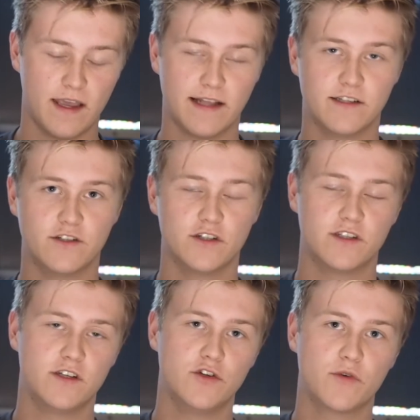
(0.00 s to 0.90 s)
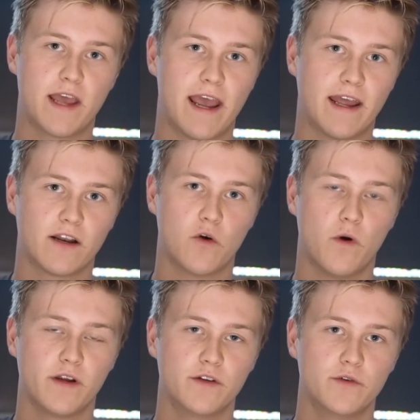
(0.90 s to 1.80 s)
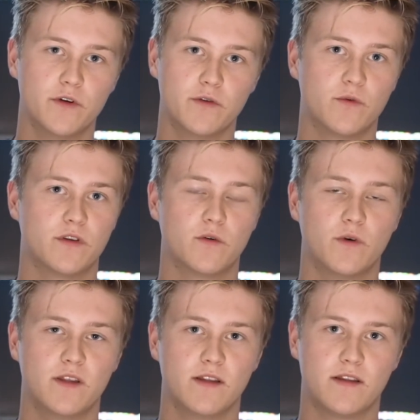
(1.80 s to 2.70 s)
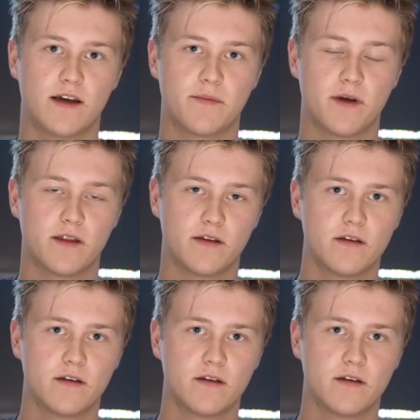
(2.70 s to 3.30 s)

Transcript: It's just you can't quite do it with the way that the iPad